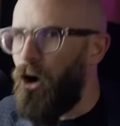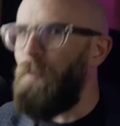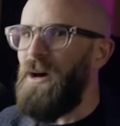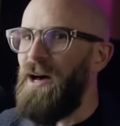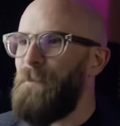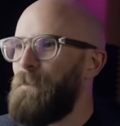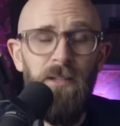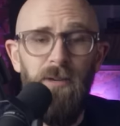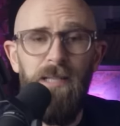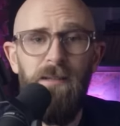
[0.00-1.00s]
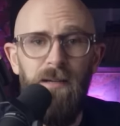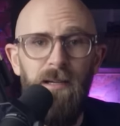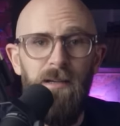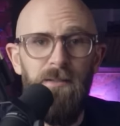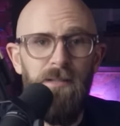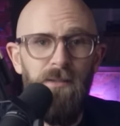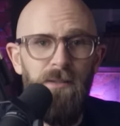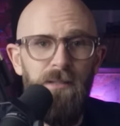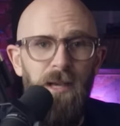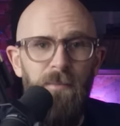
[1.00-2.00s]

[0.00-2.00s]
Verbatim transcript: copper. The rust on a gun or sword